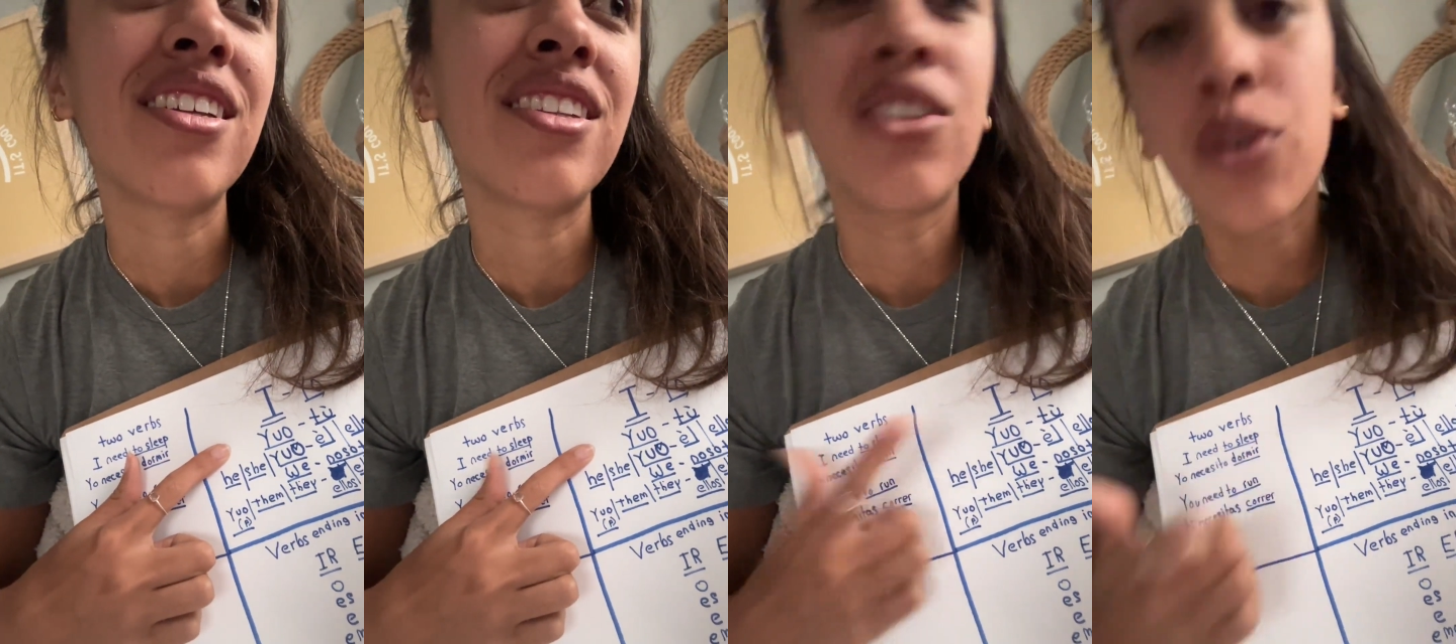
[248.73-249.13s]

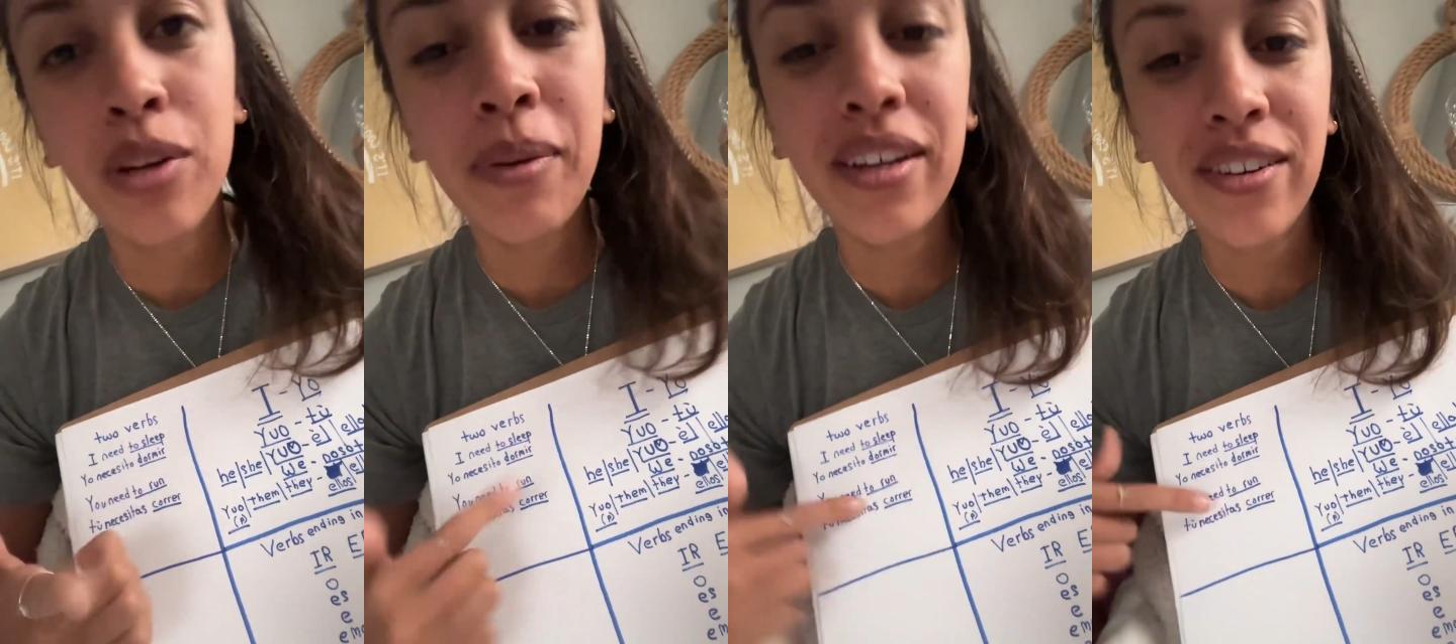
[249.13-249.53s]

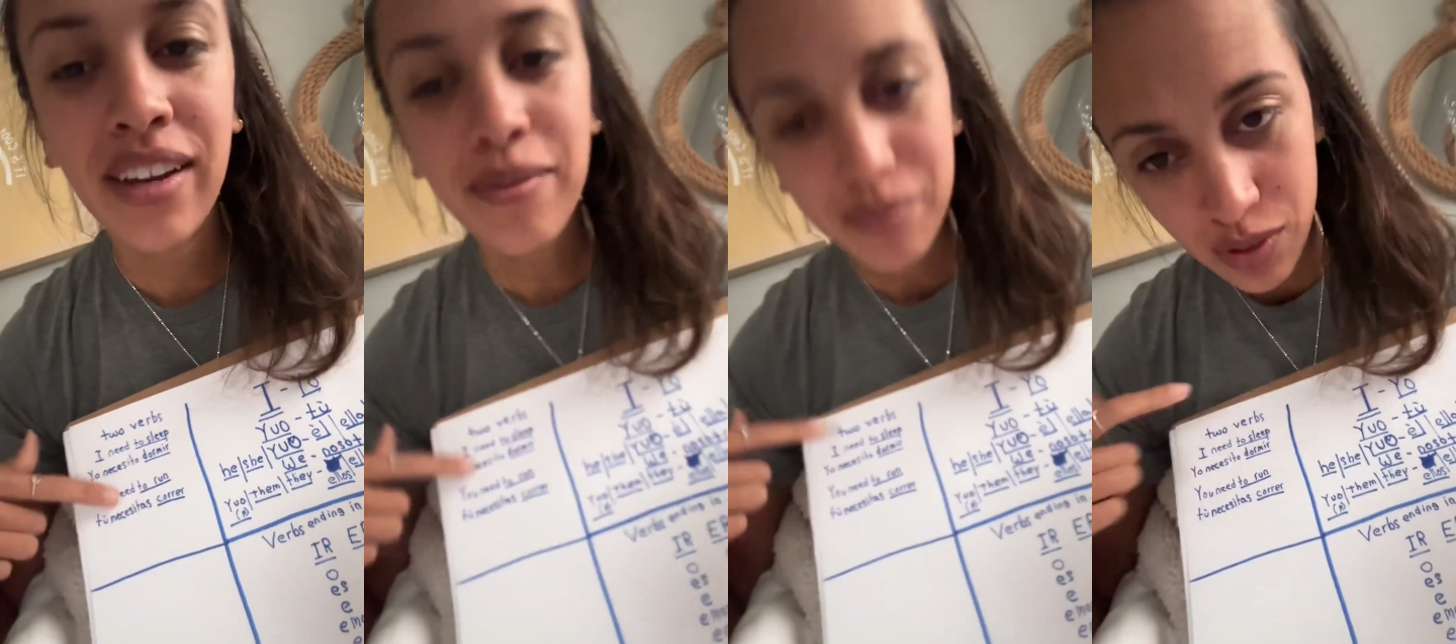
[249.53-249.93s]
dormir,
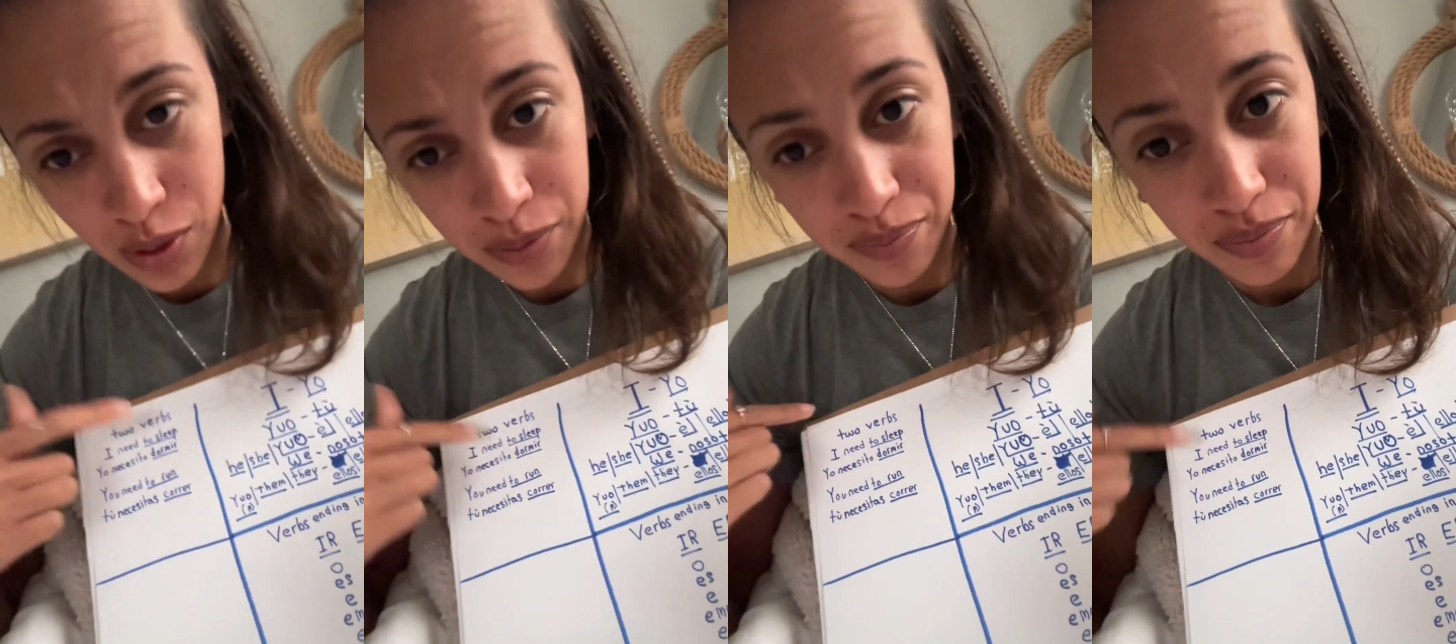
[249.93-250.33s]
right?
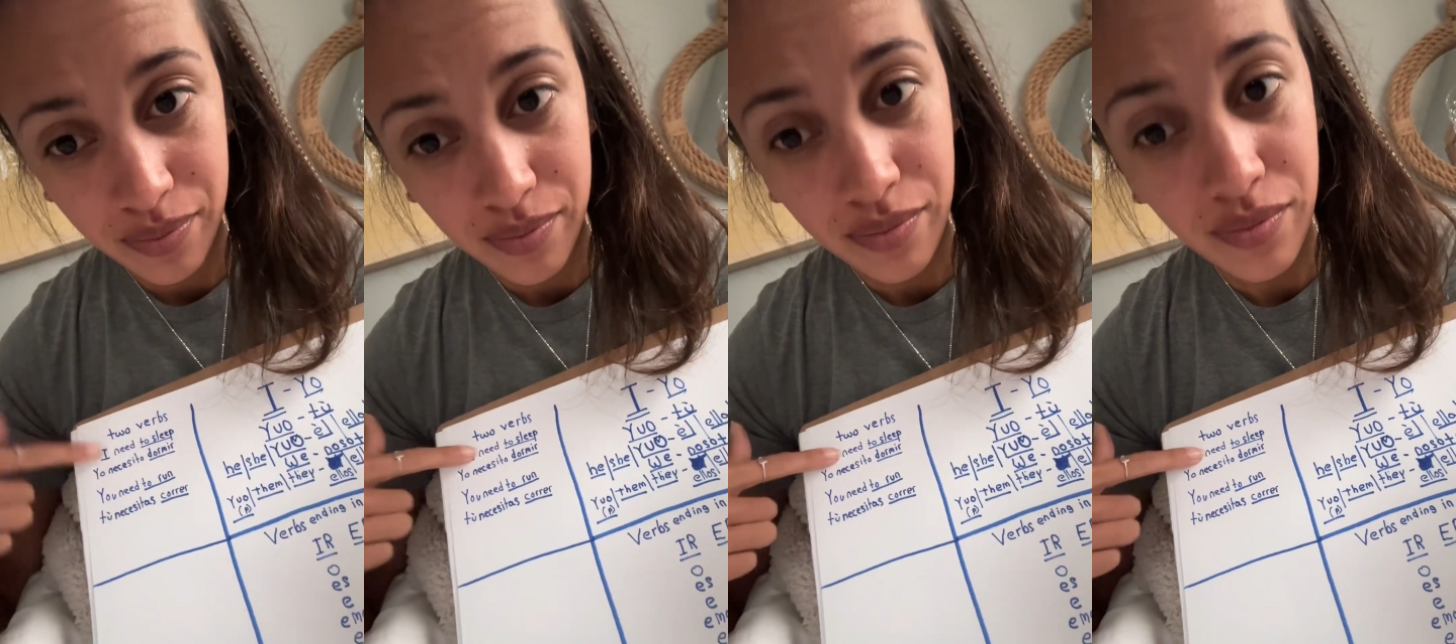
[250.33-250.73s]
So
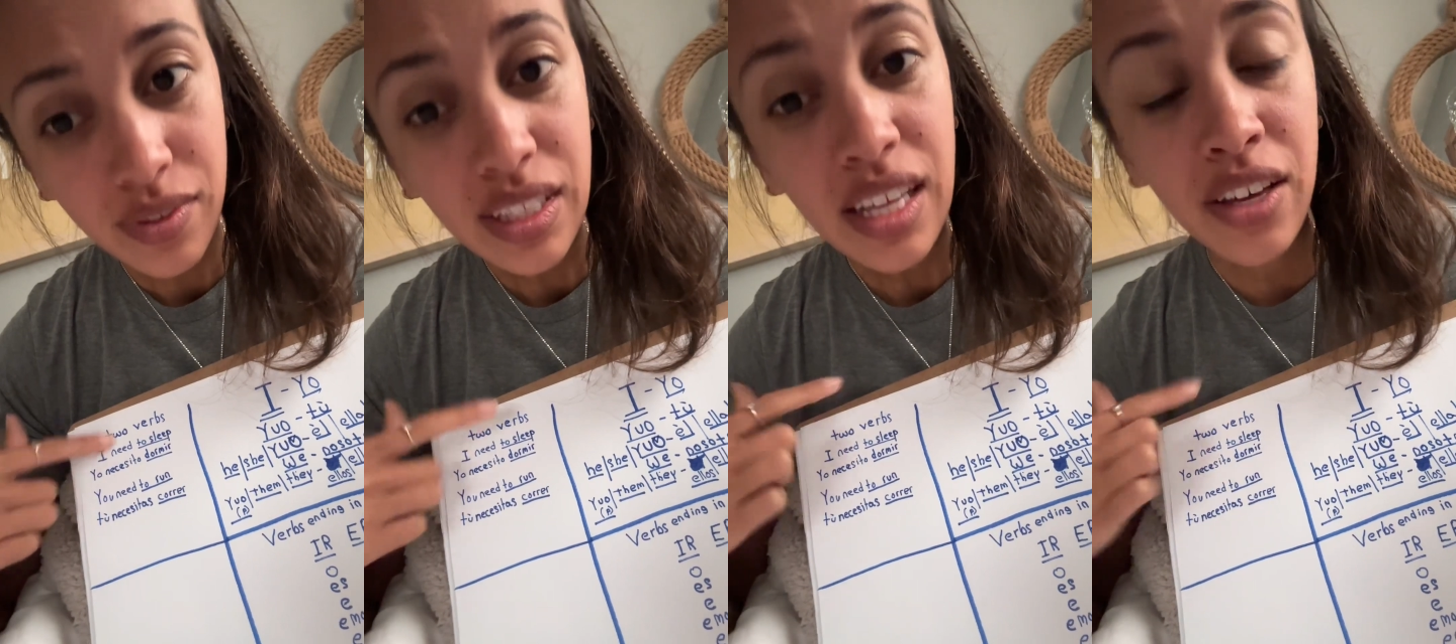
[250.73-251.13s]

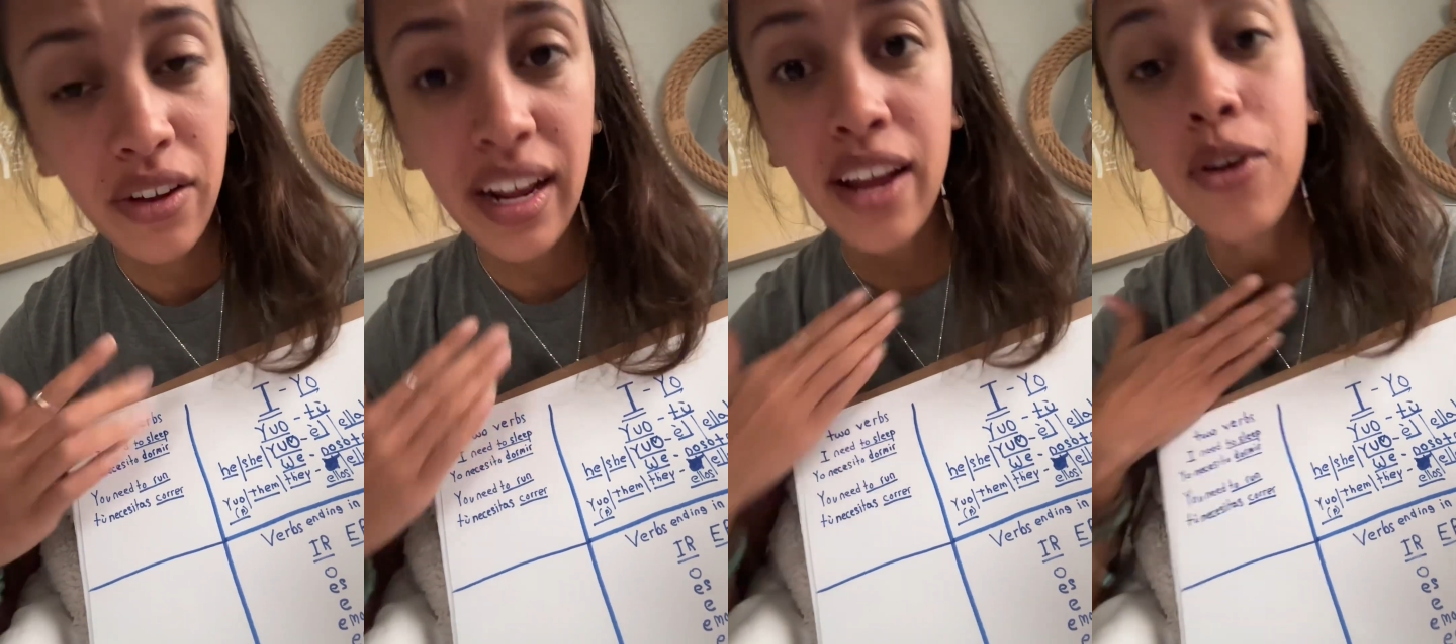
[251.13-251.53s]

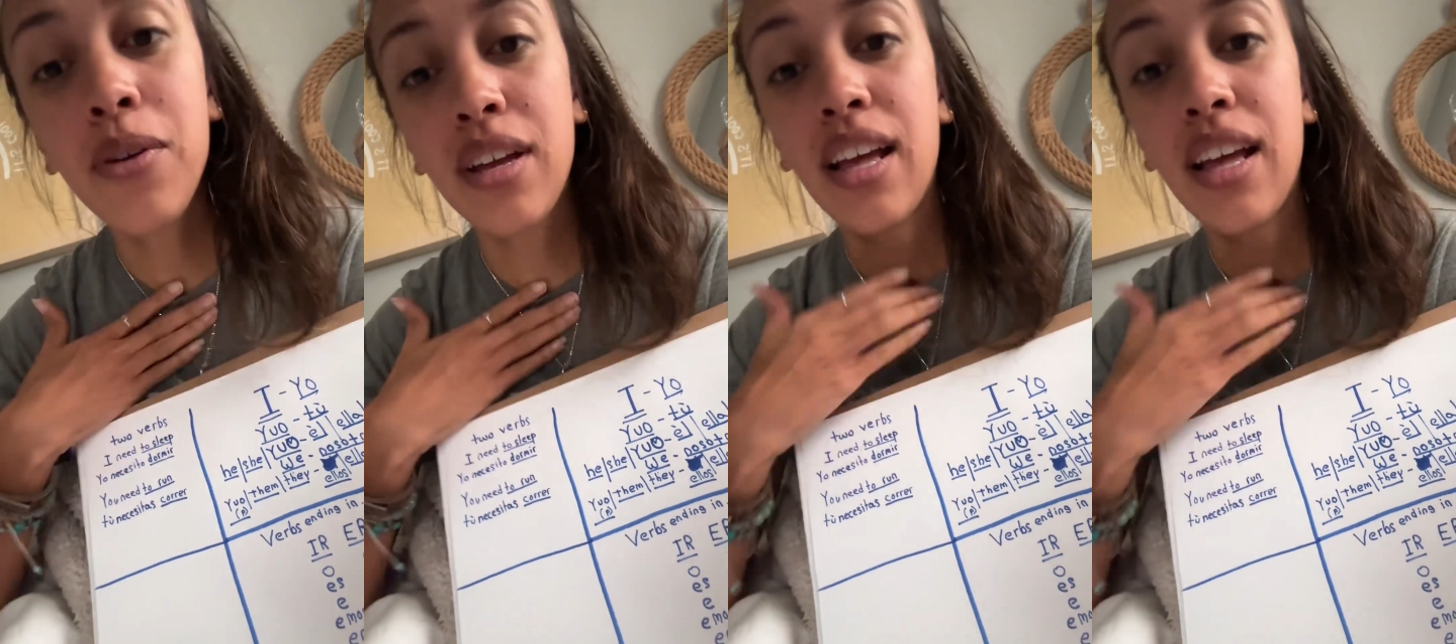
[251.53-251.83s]
creo,